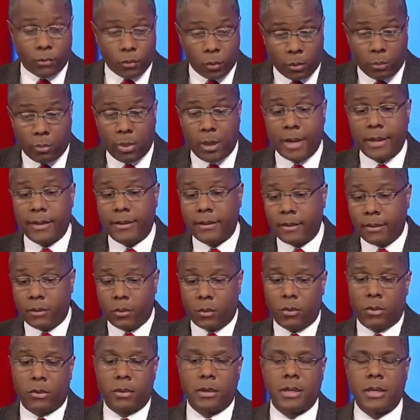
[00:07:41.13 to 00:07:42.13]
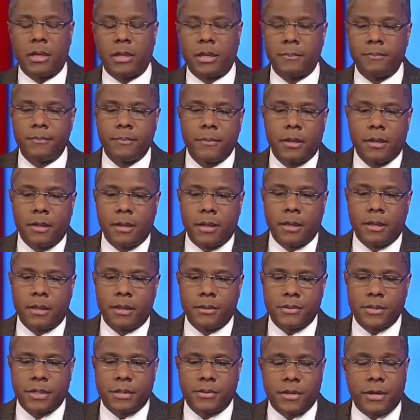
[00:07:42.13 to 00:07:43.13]
nor Biden nor
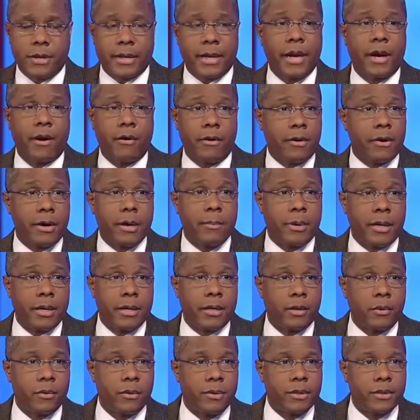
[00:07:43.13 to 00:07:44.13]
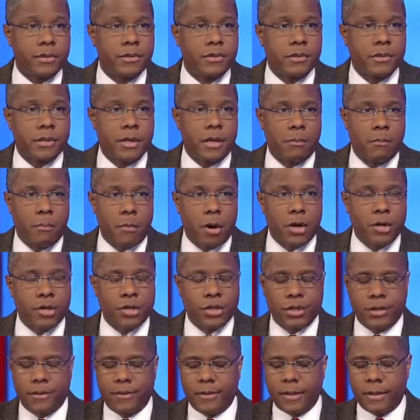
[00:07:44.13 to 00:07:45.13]
Secretary Kerry or anybody go to this
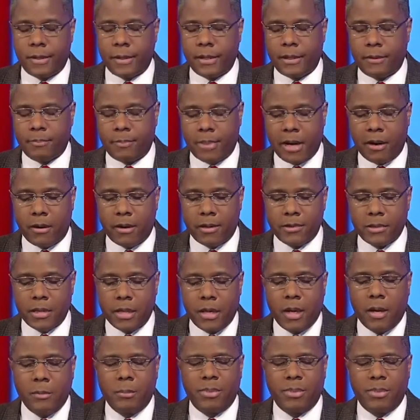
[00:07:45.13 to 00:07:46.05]
march in Paris,